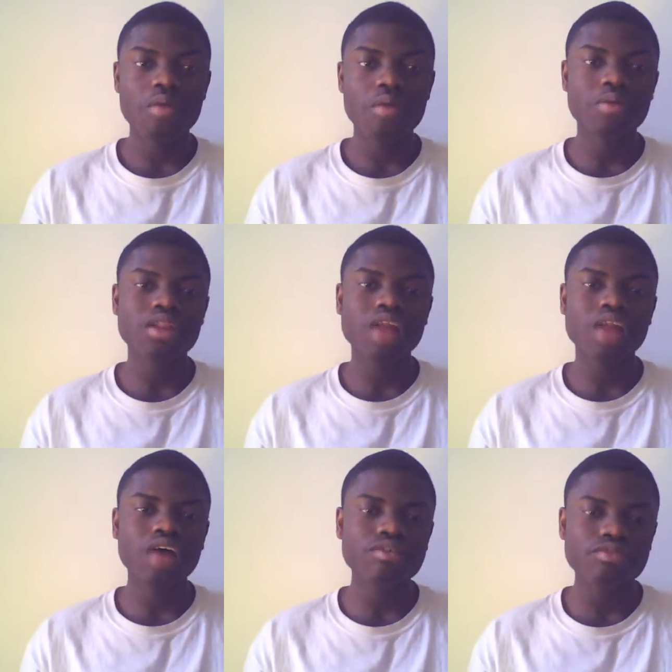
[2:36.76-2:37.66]
but
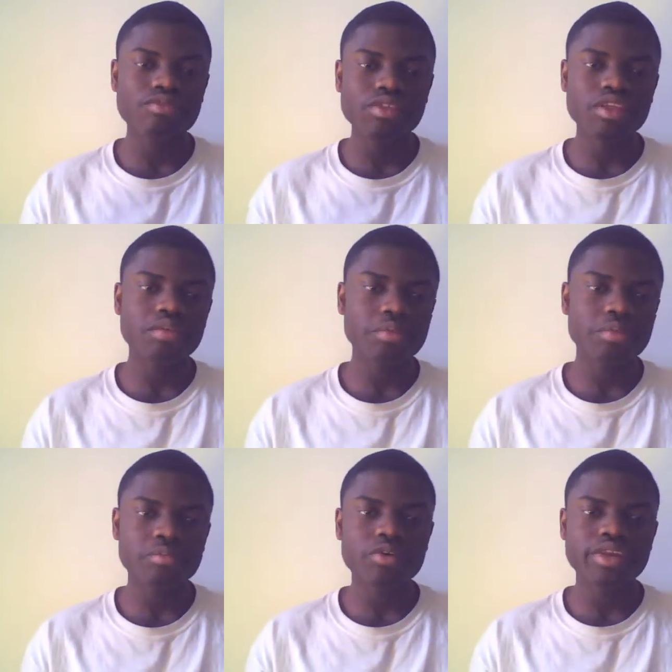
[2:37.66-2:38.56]
allows for a little bit
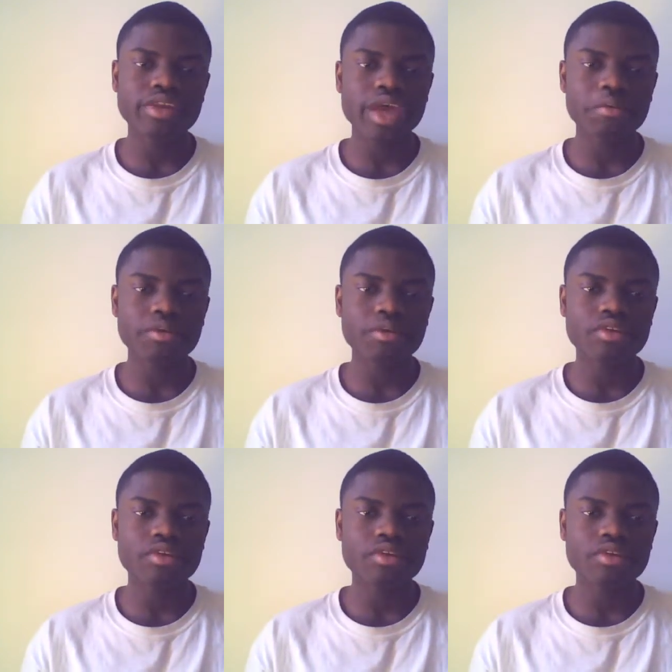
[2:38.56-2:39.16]
more damage